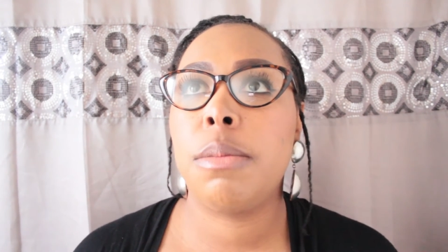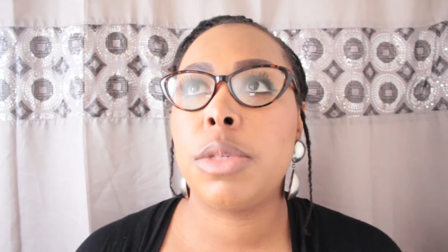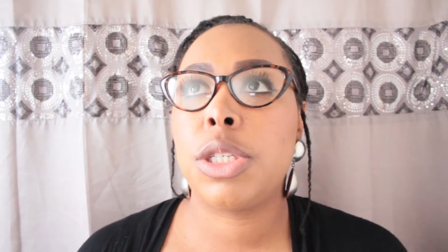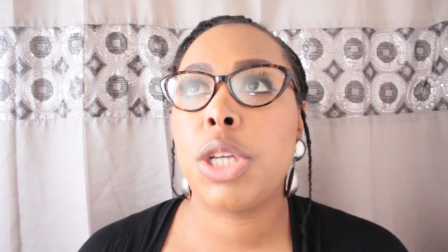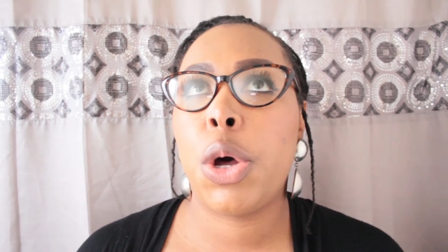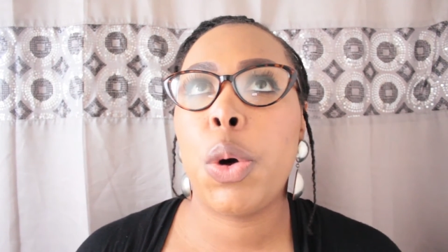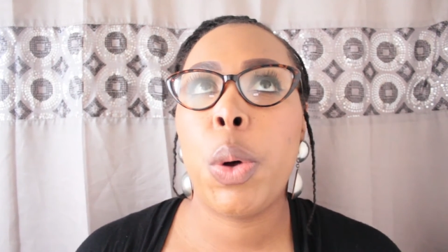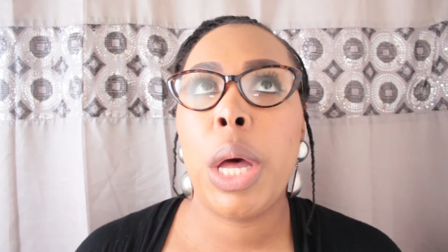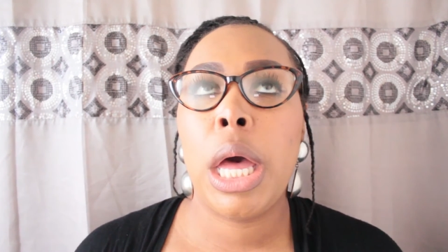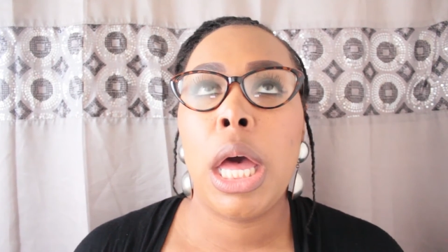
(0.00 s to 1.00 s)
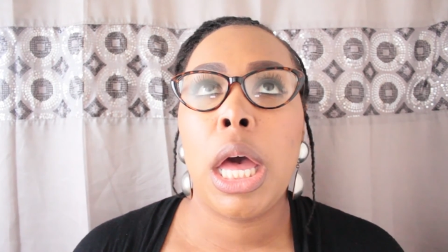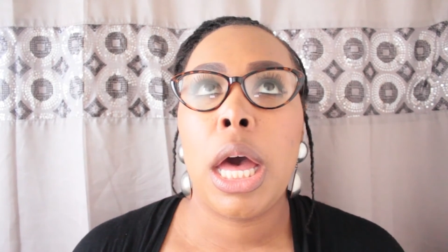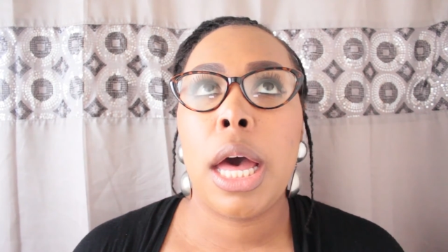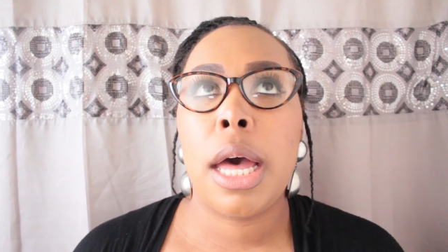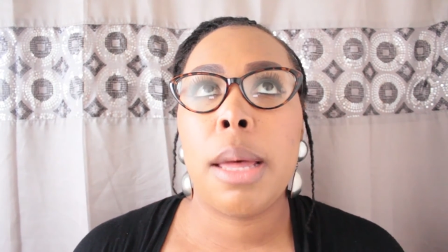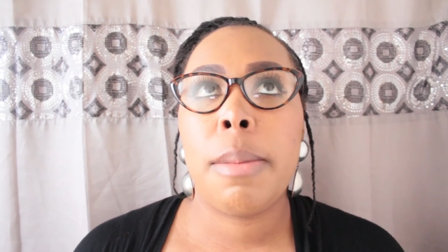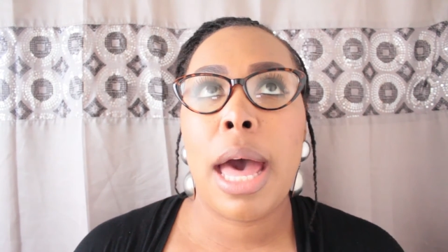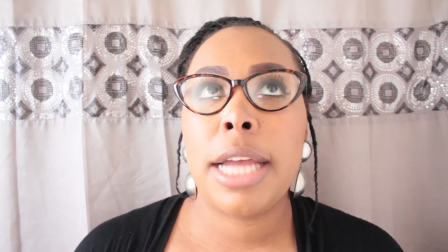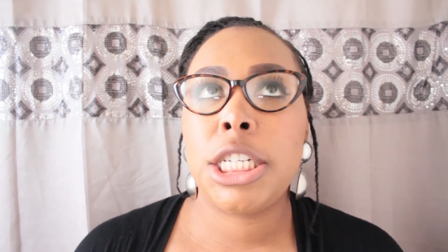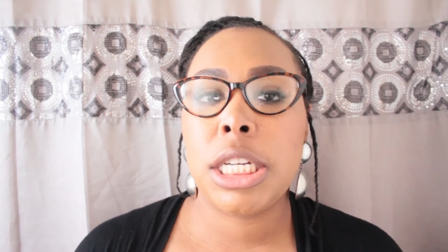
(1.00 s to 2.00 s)
So
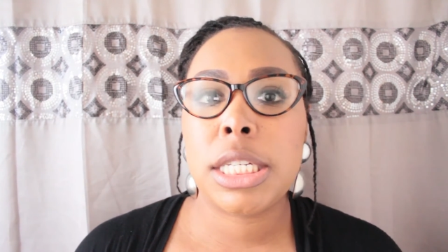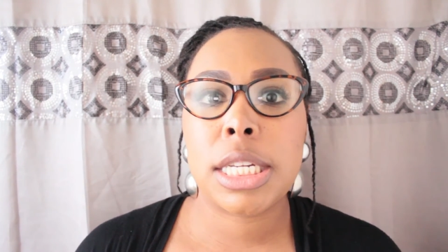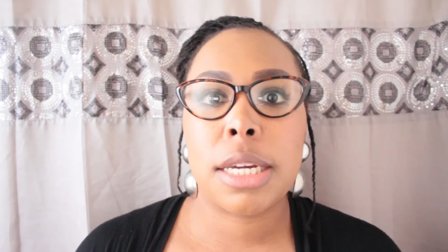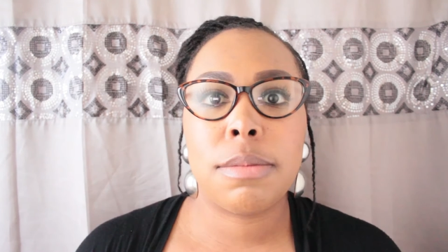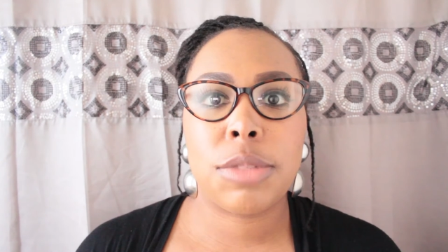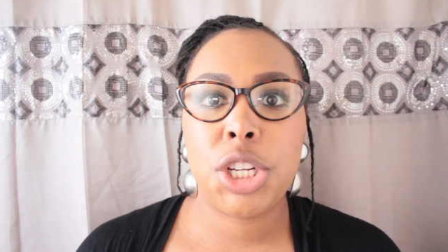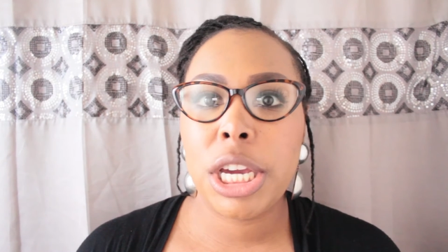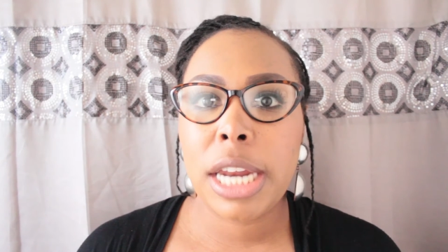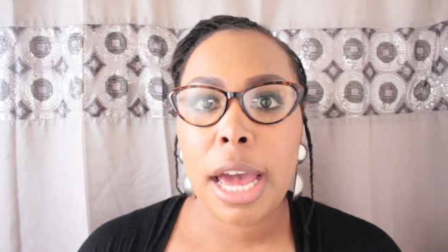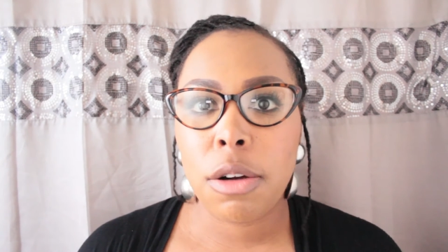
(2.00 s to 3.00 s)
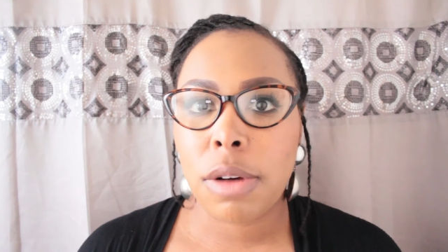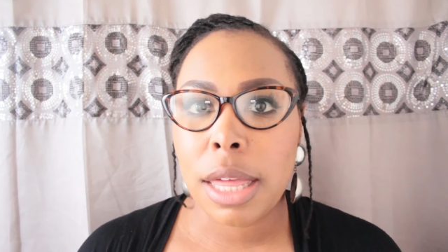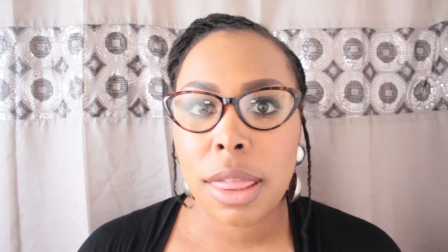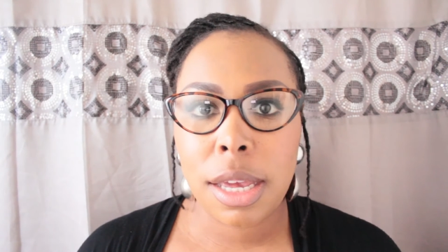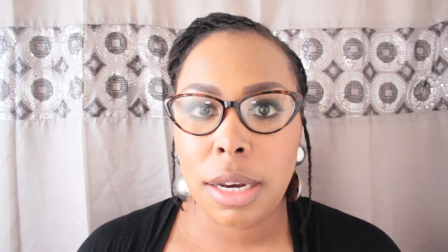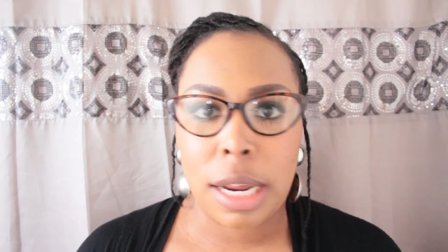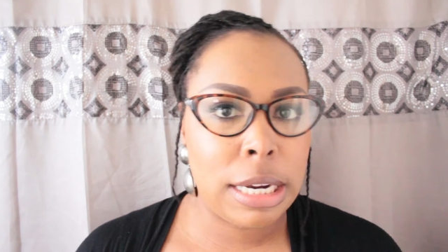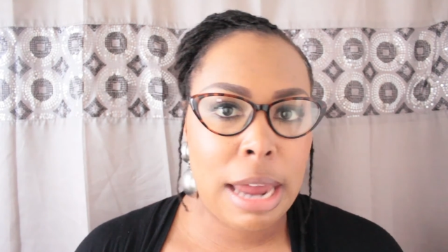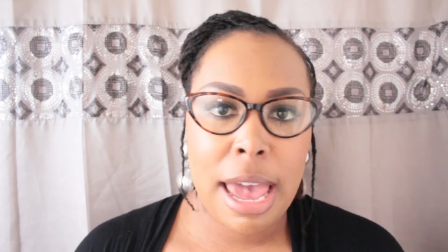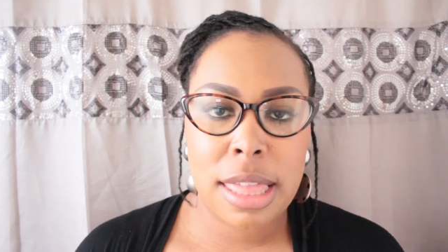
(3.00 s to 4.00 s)
I just took it out right then.
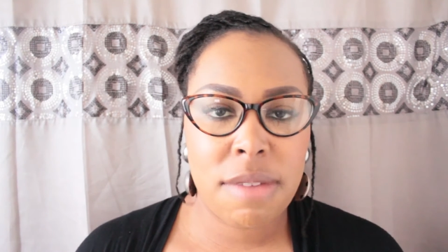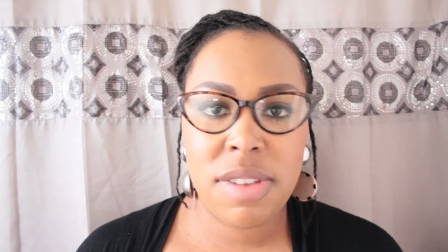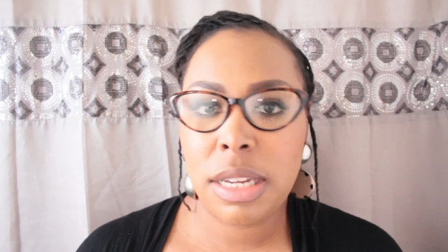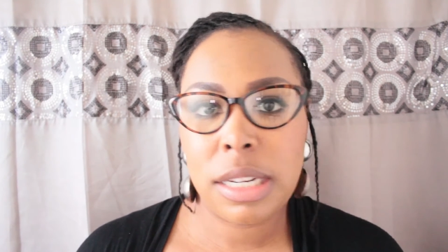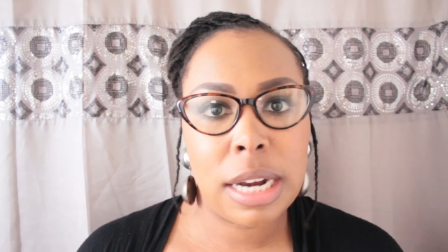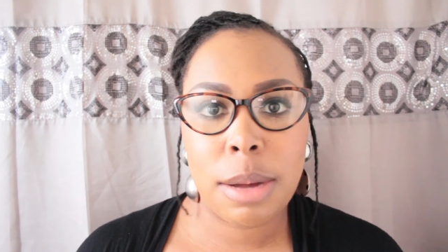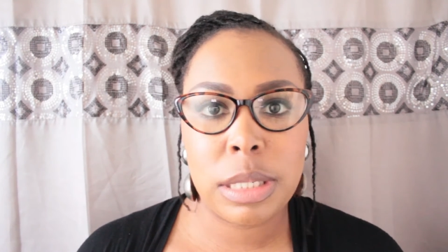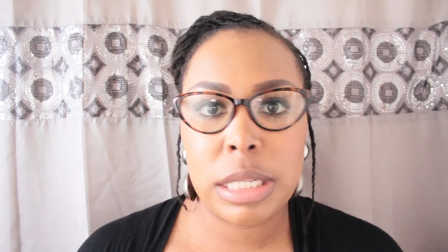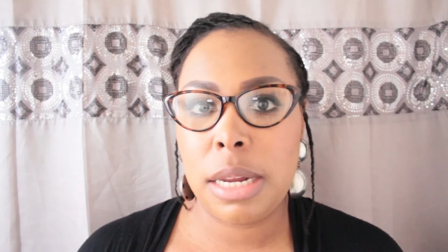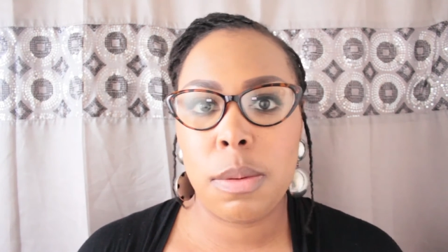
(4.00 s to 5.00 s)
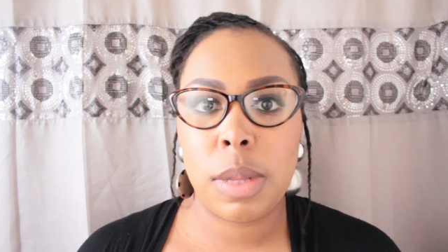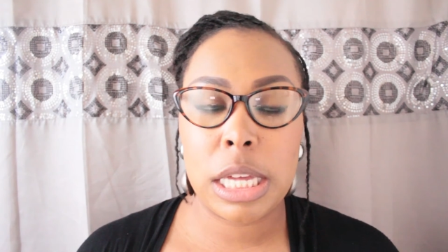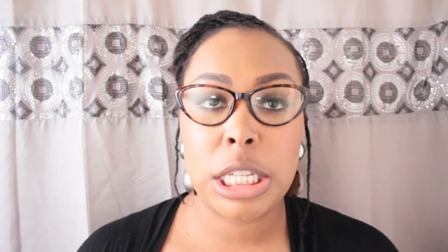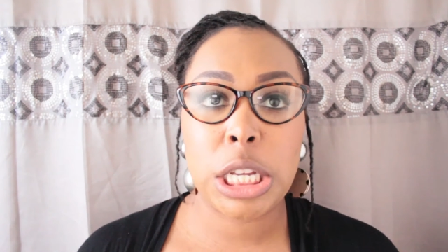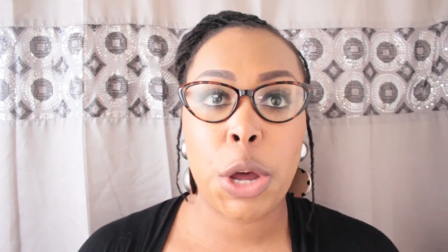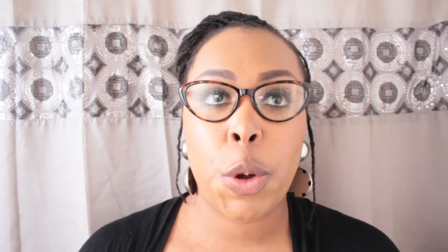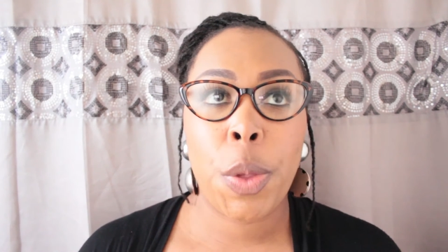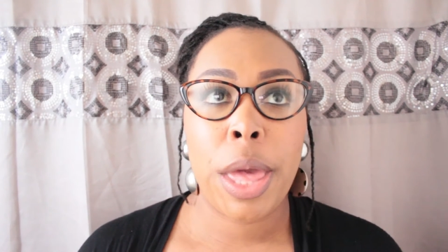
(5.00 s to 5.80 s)
I had that feeling and I was done with it. So